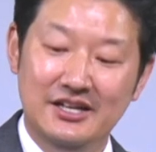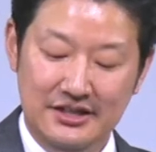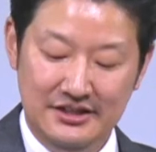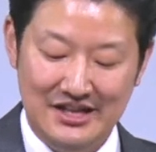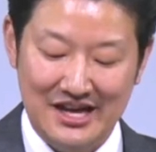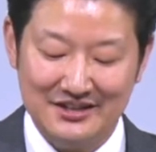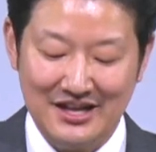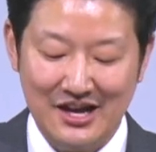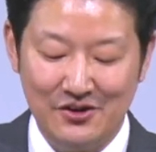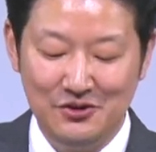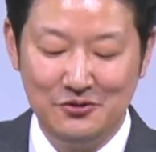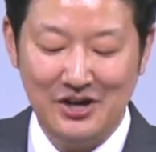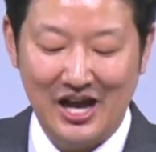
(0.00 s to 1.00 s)
That's how
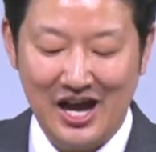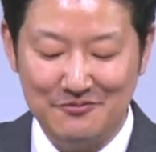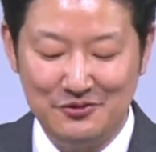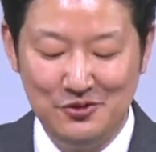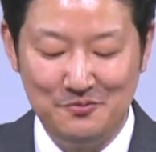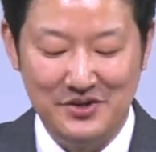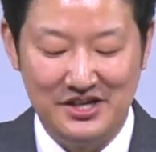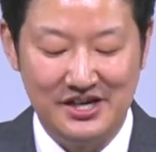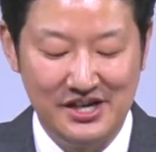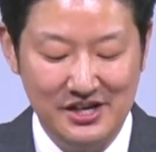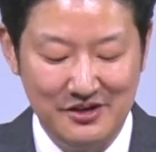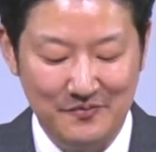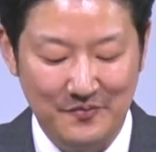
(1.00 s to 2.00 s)
you have to
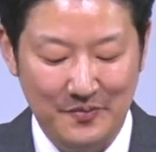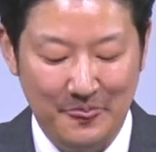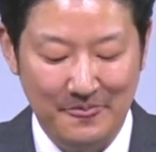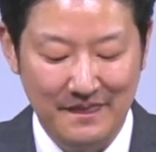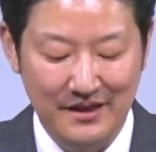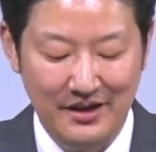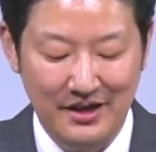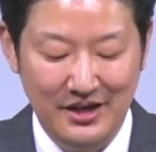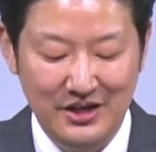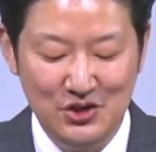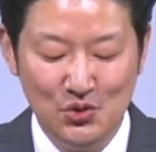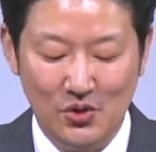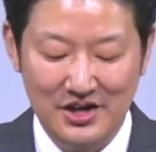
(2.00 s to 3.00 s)
become.
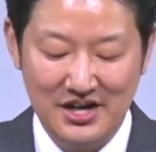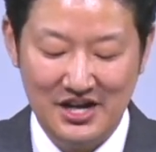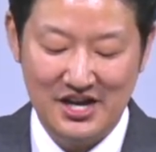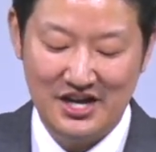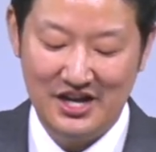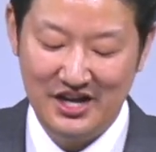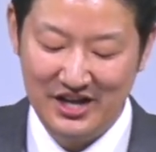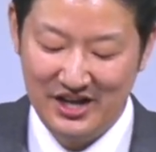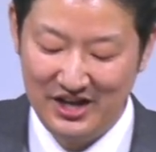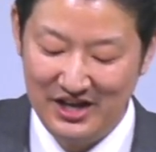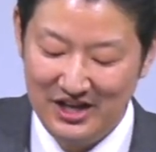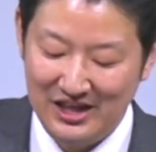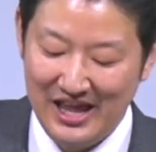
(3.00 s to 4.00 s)
You want to
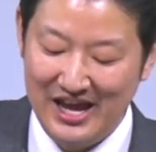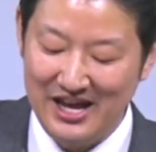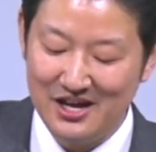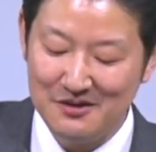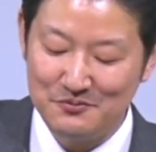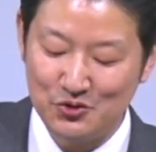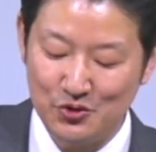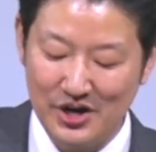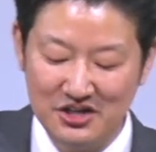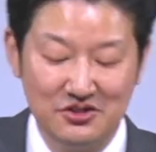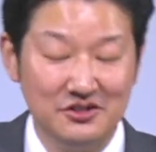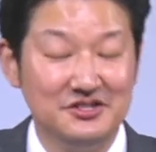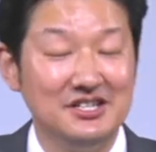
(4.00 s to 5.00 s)
lay up
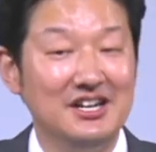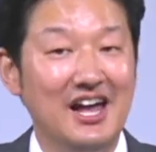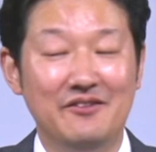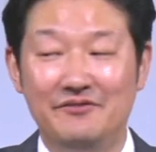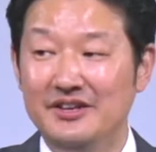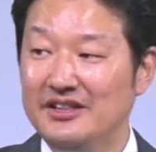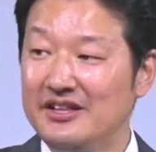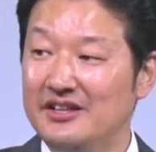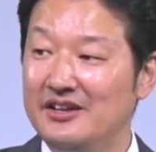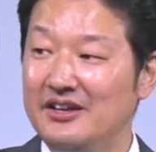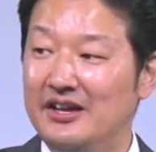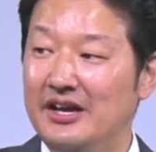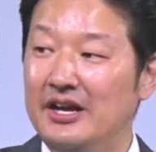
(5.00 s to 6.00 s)
treasures in heaven? Amen.
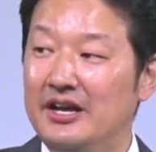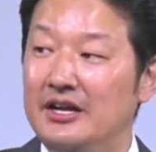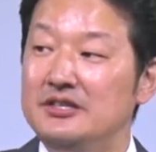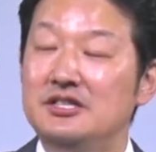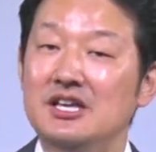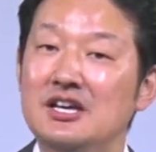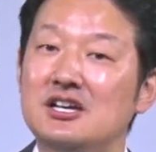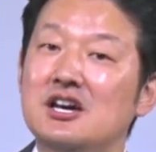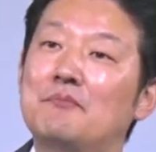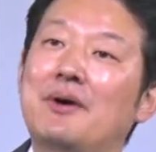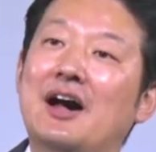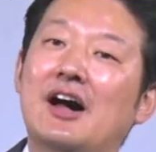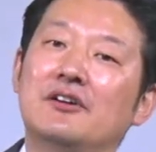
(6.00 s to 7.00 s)
Think
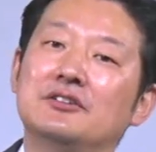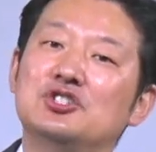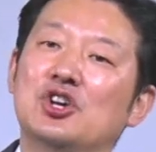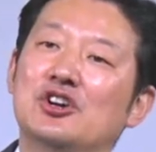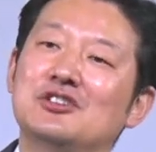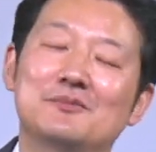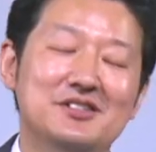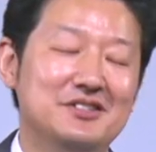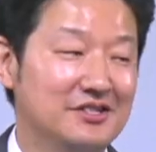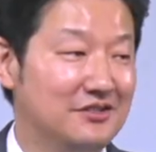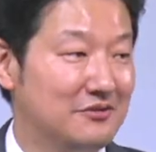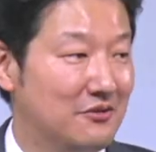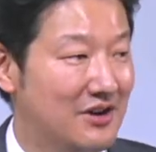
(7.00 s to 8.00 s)
about judgment seat
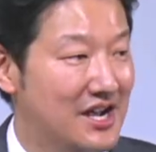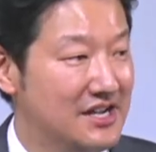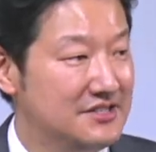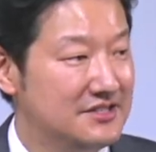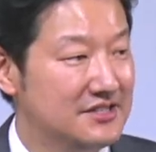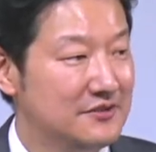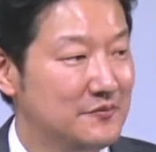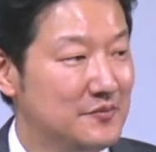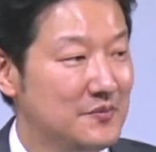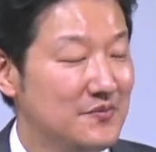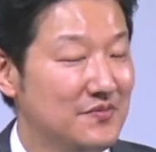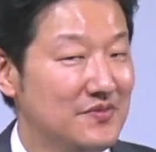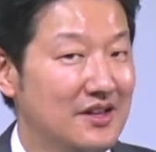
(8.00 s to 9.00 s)
of Christ.
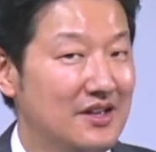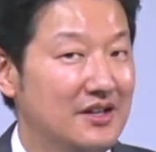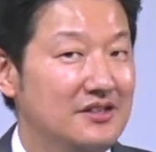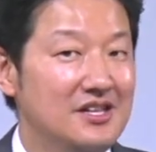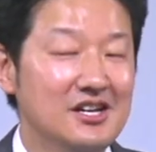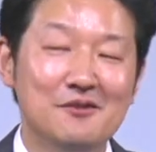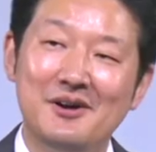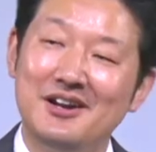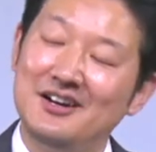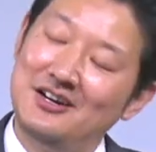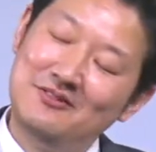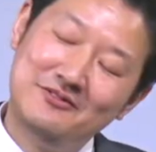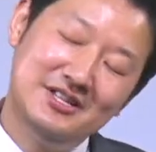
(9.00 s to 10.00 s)
Yes. Think about it
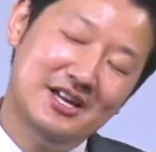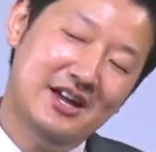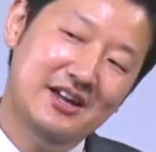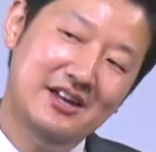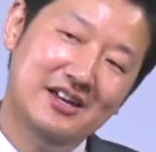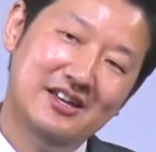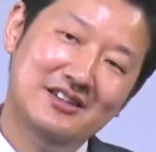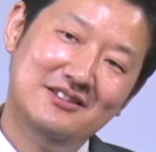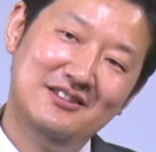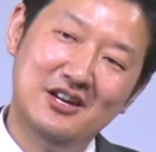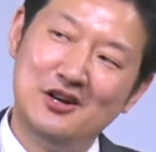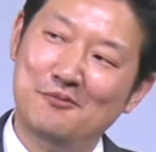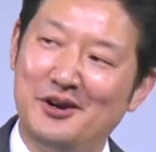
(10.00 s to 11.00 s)
every day. Amen.
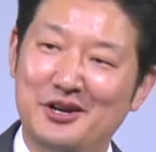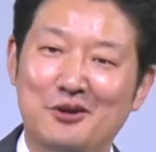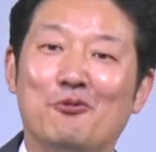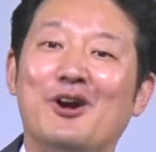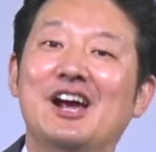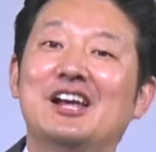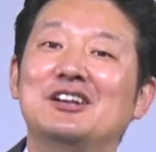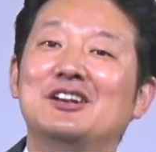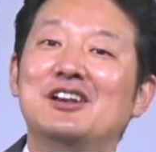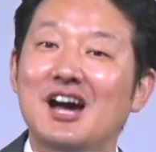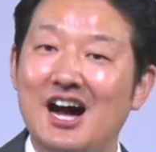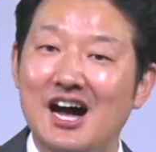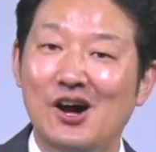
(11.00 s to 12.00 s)
Think about it right
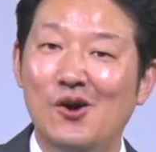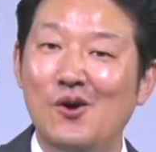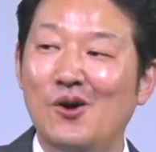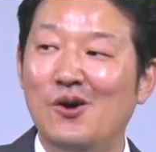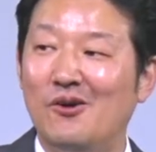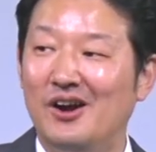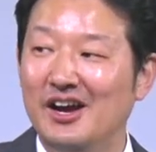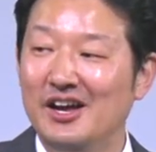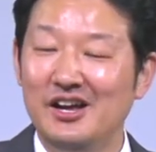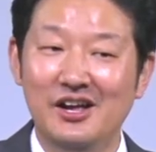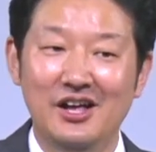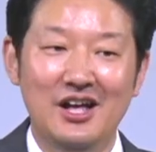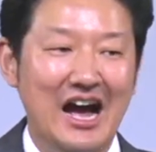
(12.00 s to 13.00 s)
now, right?
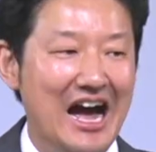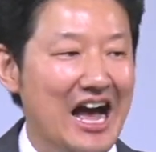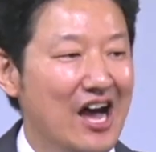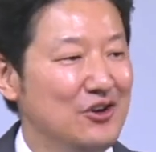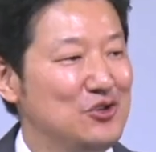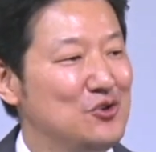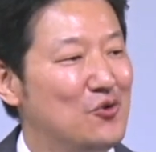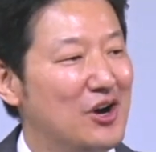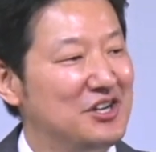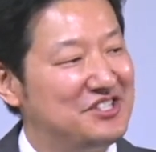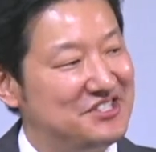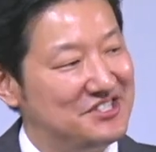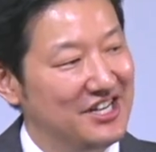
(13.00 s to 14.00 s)
How you are
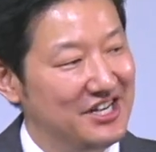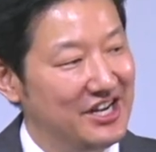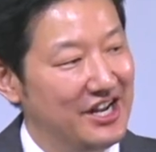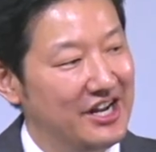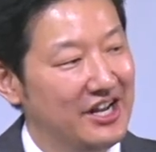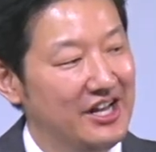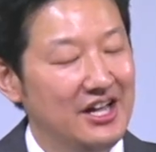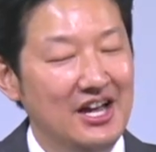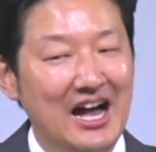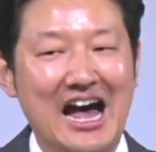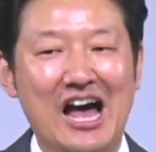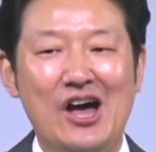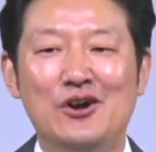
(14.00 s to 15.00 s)
sitting,
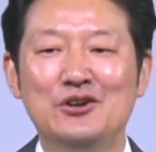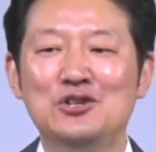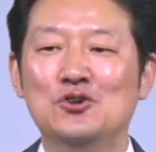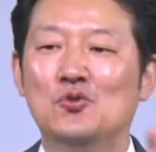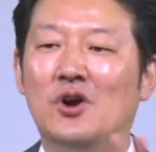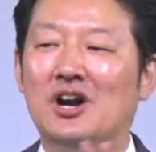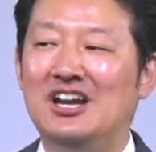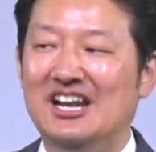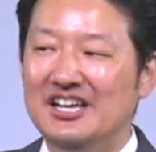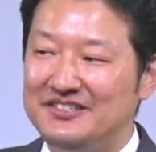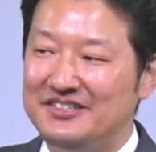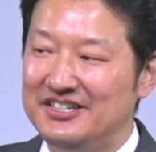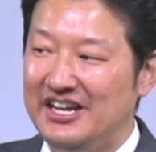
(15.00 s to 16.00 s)
how you are
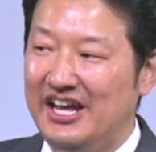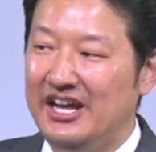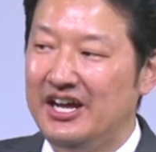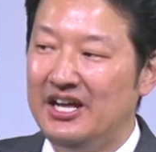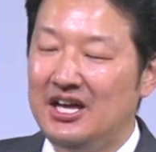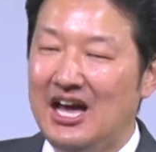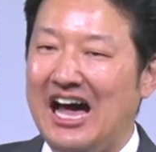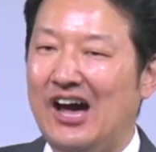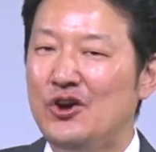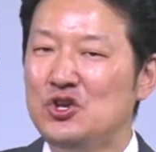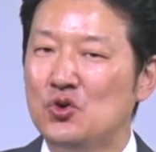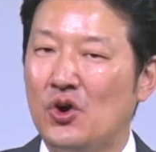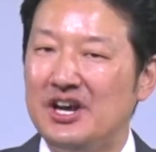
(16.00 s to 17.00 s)
listening, how
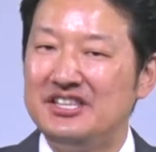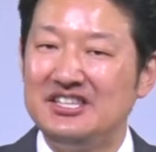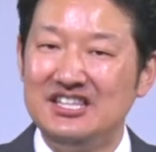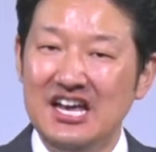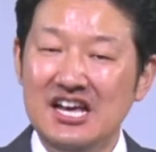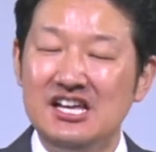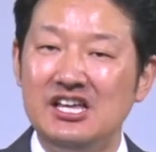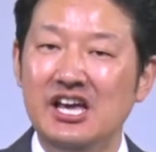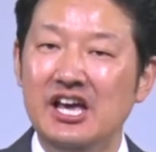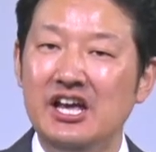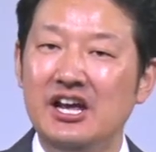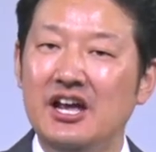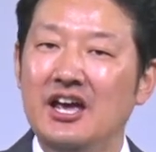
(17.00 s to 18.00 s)
you are
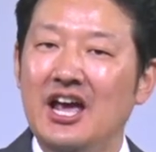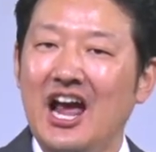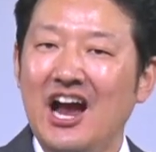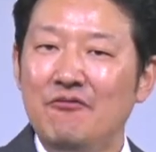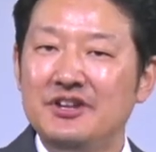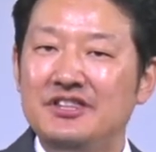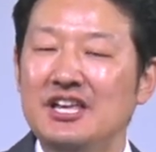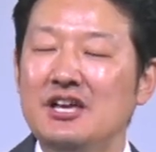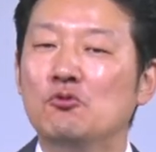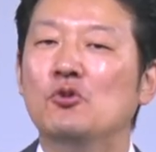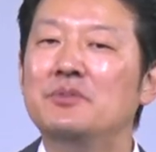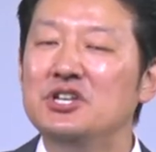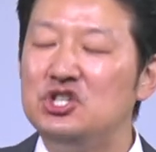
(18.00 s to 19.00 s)
thinking, everything
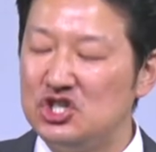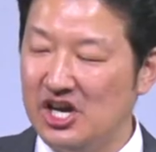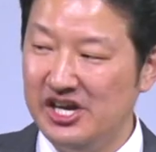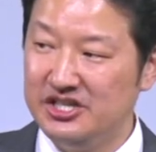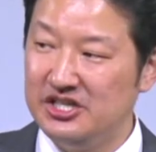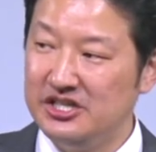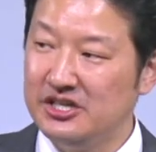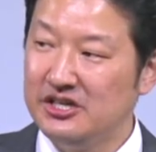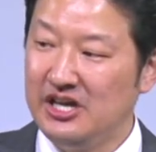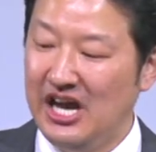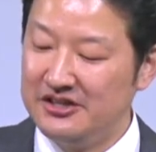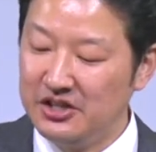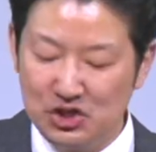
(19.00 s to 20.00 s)
will be judged
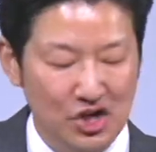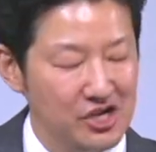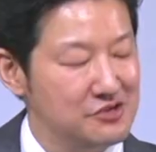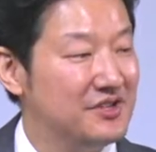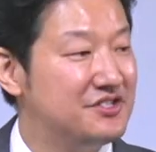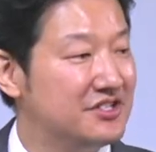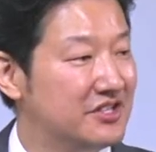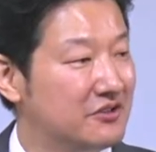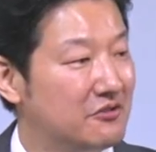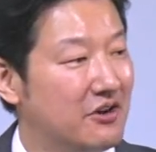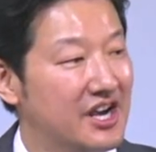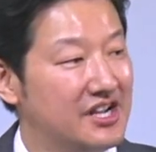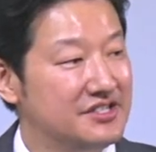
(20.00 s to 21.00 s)
at the judgment seat of
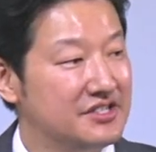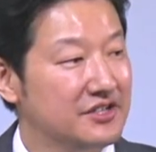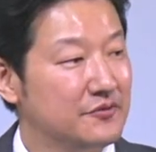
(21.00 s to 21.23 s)
Christ.